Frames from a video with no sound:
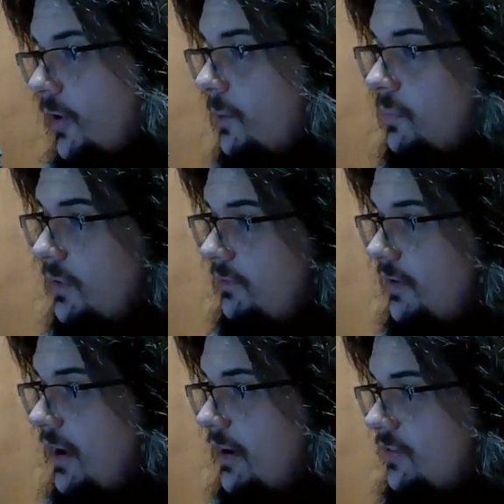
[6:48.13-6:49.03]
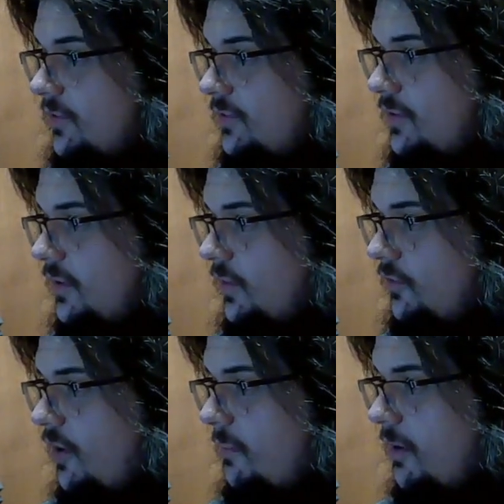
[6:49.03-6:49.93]
and I believe he actually took the
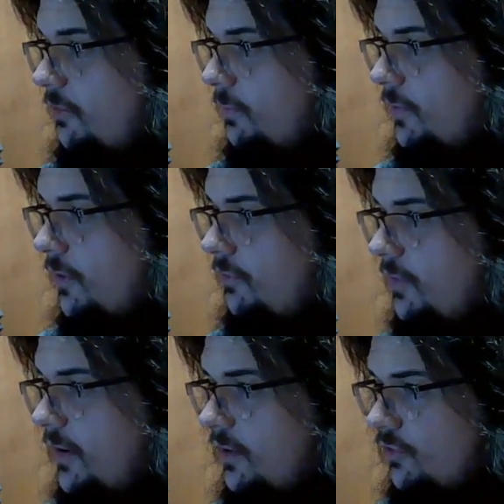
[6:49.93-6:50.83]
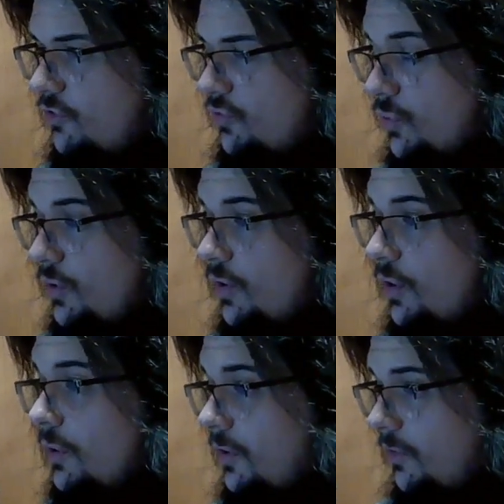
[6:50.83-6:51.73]
Tom Aspinall fight on short
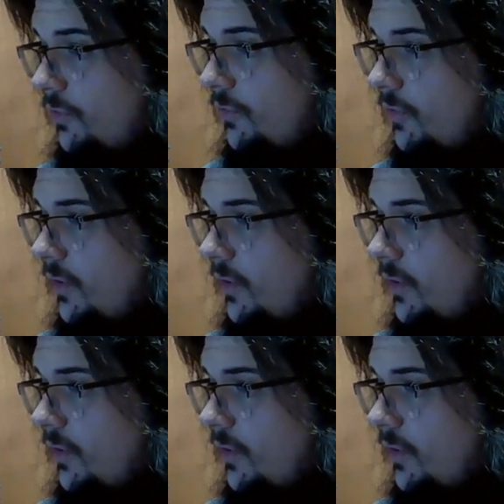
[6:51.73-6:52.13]
notice.